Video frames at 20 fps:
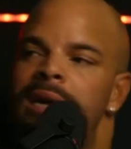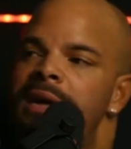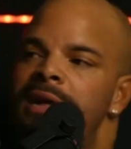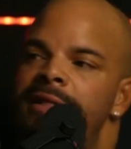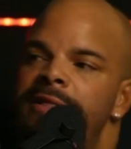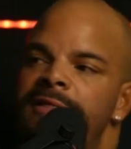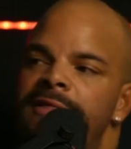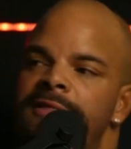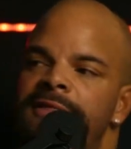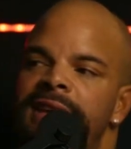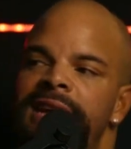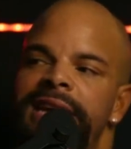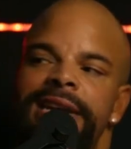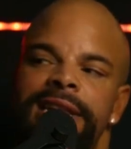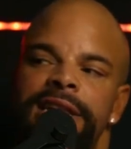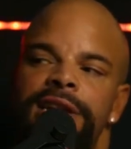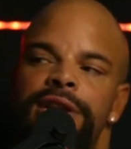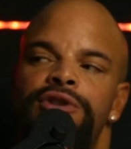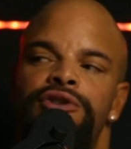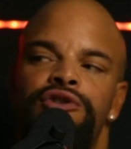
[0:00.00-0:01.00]
they
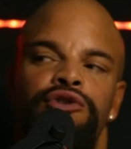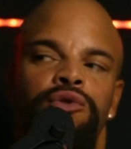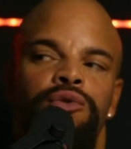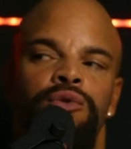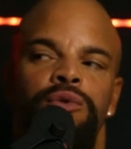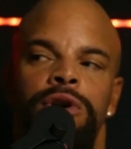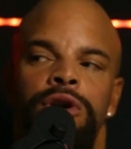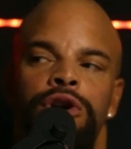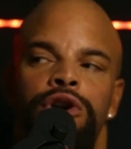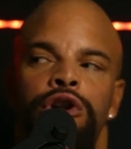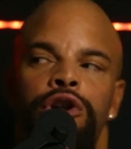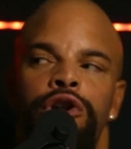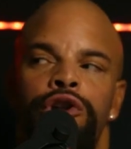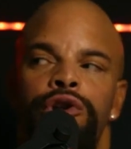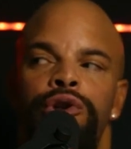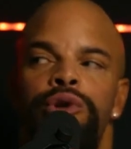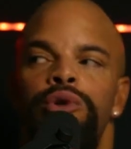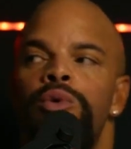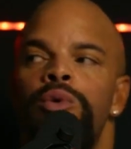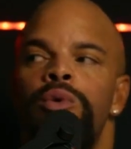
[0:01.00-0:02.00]
need to
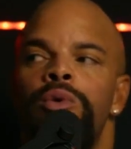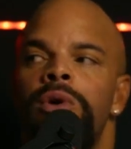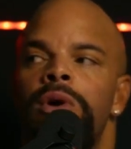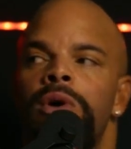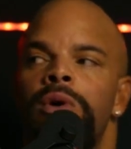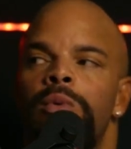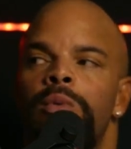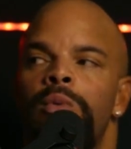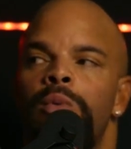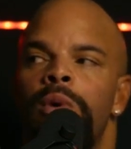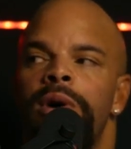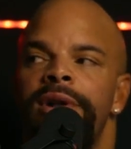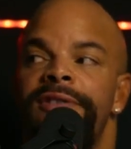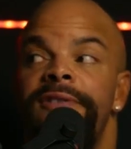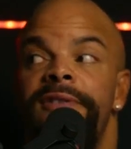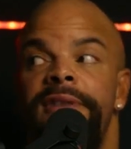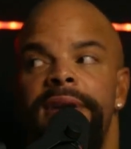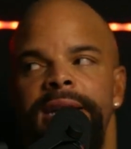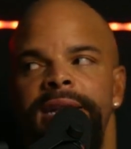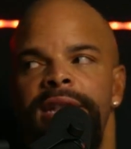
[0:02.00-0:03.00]
do what
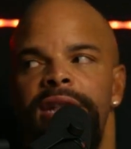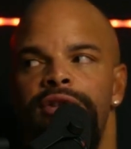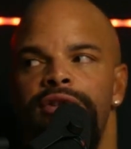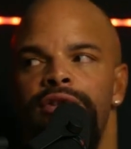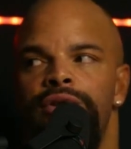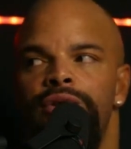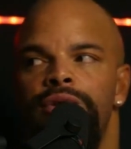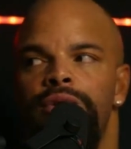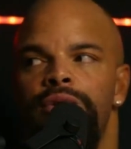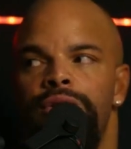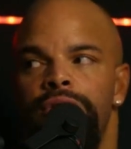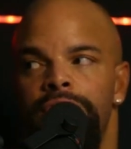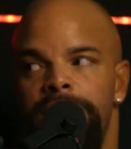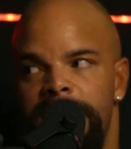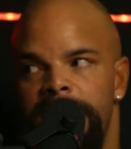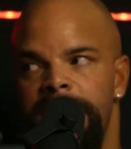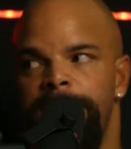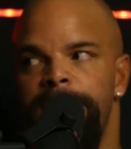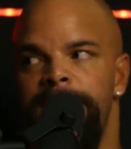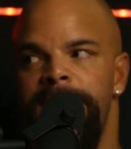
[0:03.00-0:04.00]
they need to do to
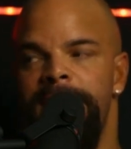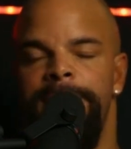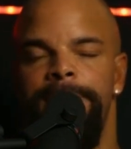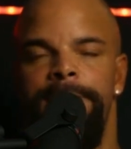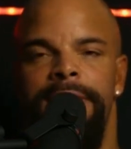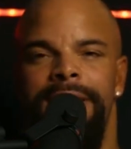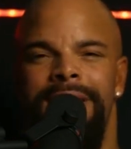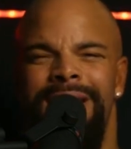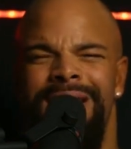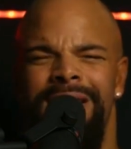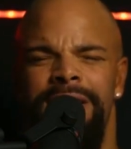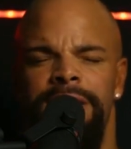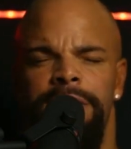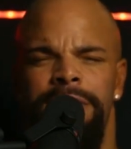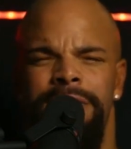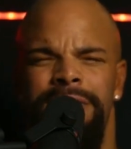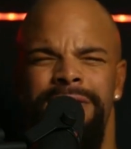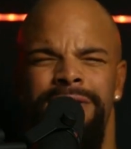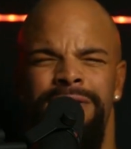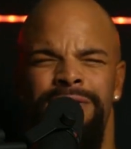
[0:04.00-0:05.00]
get me in better.
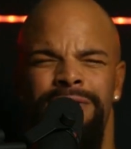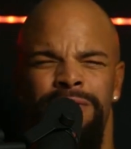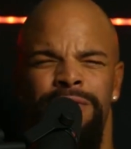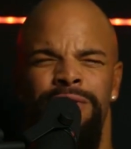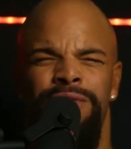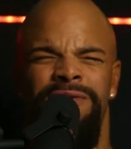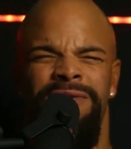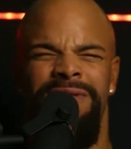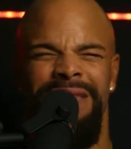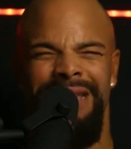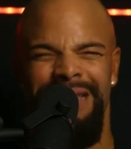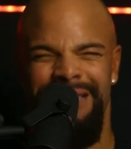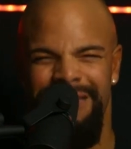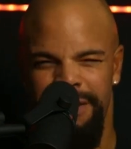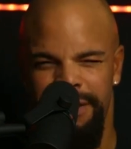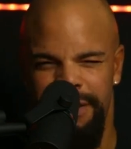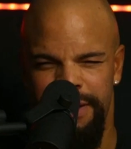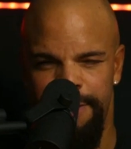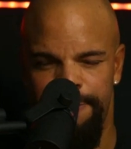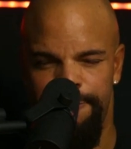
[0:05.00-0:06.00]
You, you see the
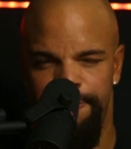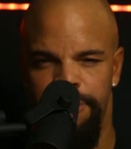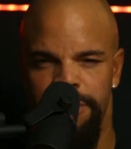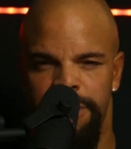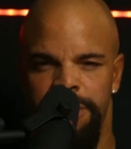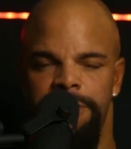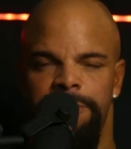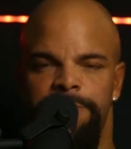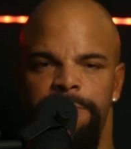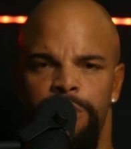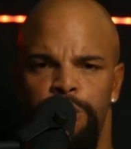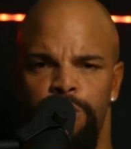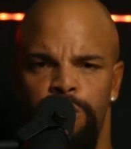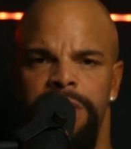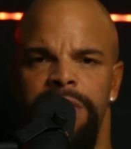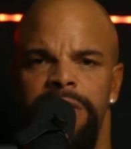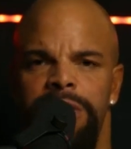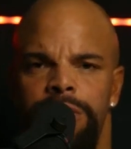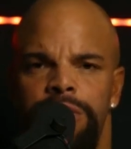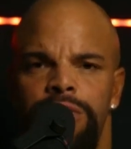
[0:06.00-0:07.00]
difference
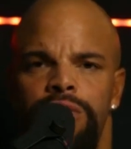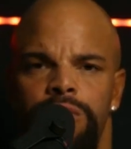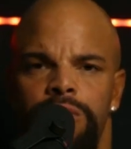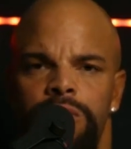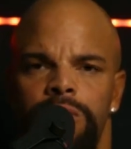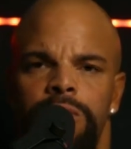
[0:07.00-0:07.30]
between the two.